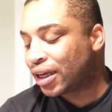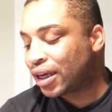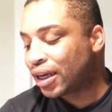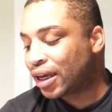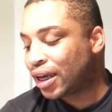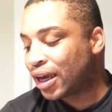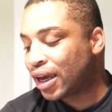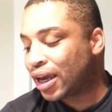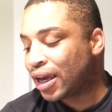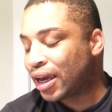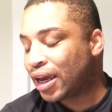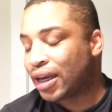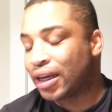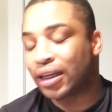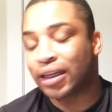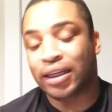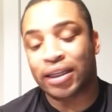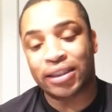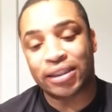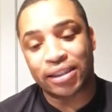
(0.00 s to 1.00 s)
And
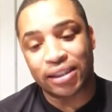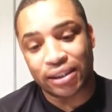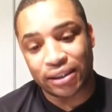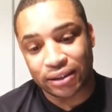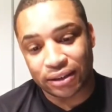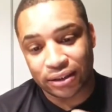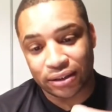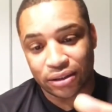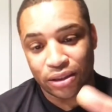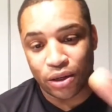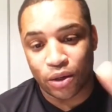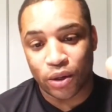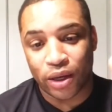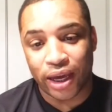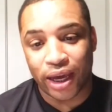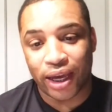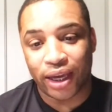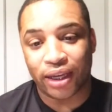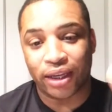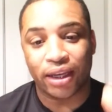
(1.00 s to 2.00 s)
listen,
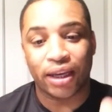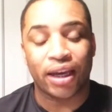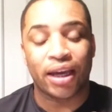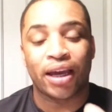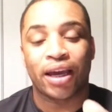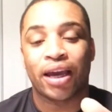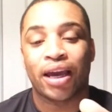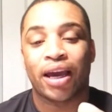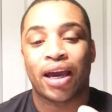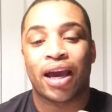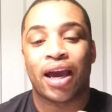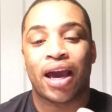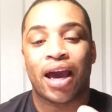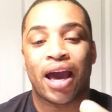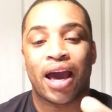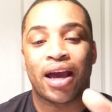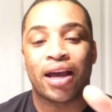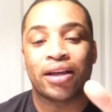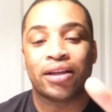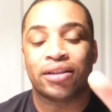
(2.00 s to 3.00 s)
okay?
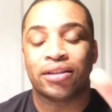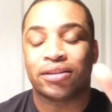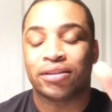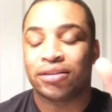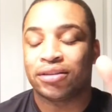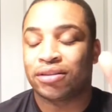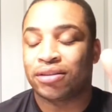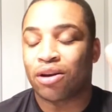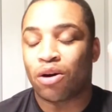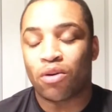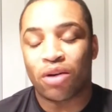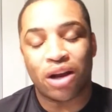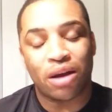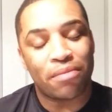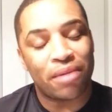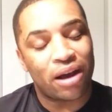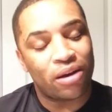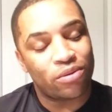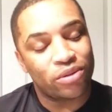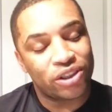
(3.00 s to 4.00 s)
Don't come out
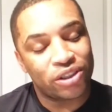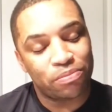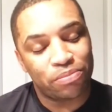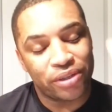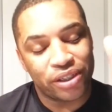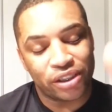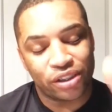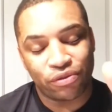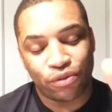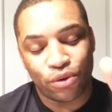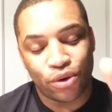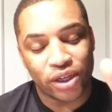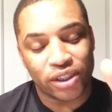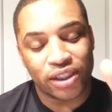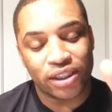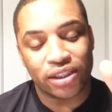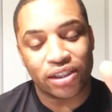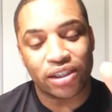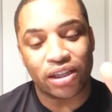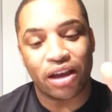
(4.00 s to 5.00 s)
with your pitchforks and
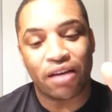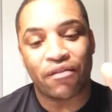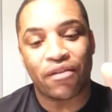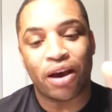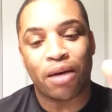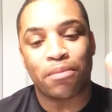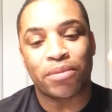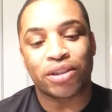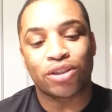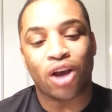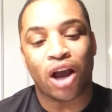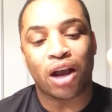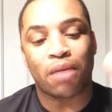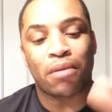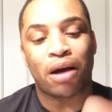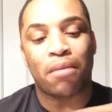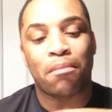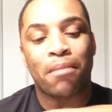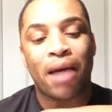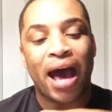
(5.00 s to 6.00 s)
stuff. I'm gonna talk about
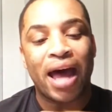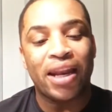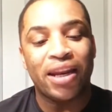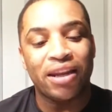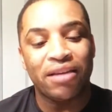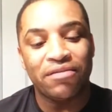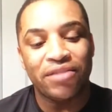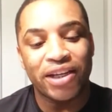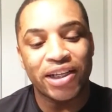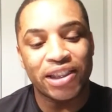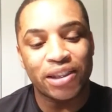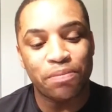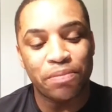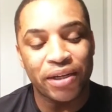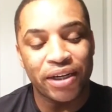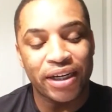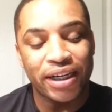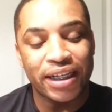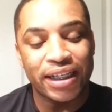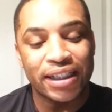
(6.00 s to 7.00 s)
my lived
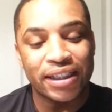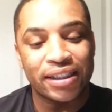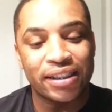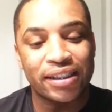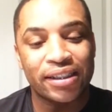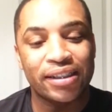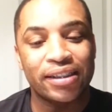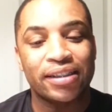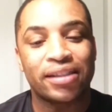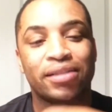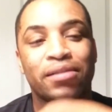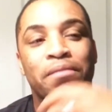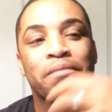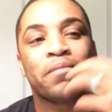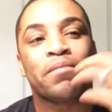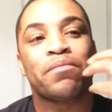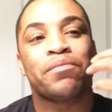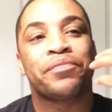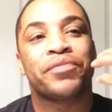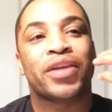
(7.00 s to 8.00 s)
experiences,
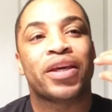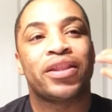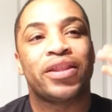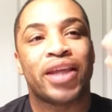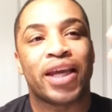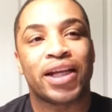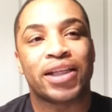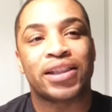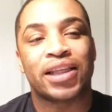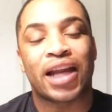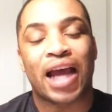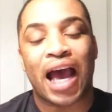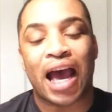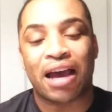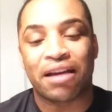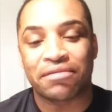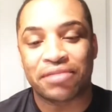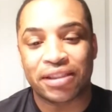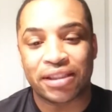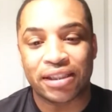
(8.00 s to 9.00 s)
things that I've
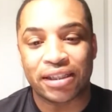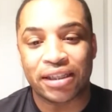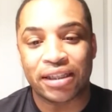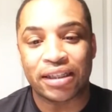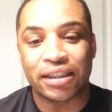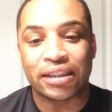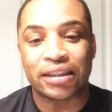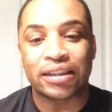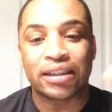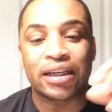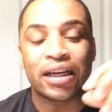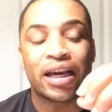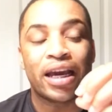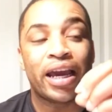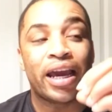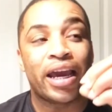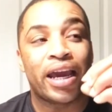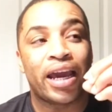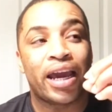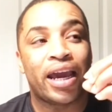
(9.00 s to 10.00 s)
seen,
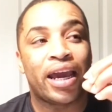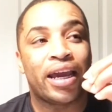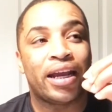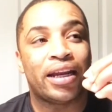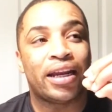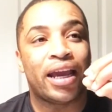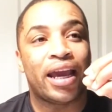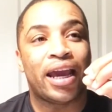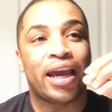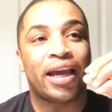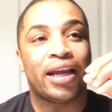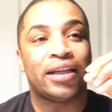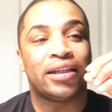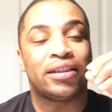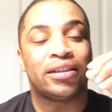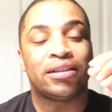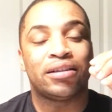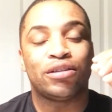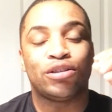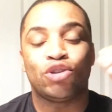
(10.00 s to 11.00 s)
and
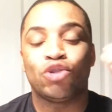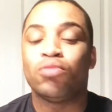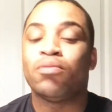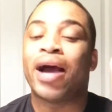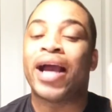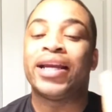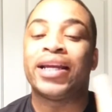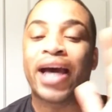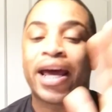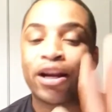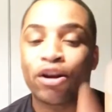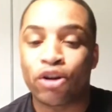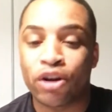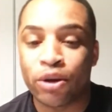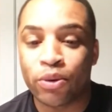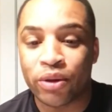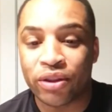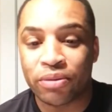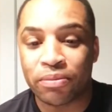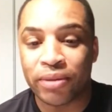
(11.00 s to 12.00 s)
you might not agree with
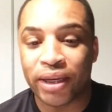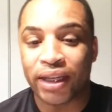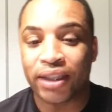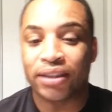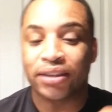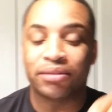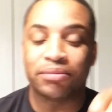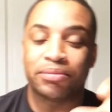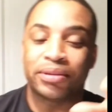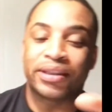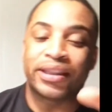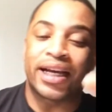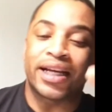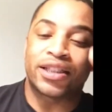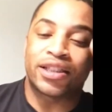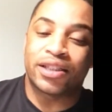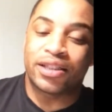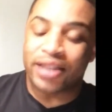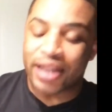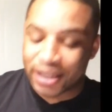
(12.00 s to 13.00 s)
me, but
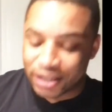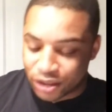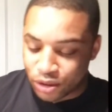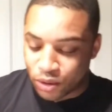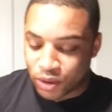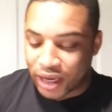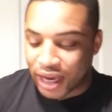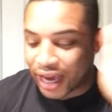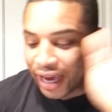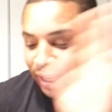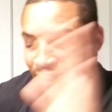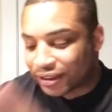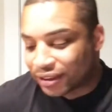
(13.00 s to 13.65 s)
that's okay.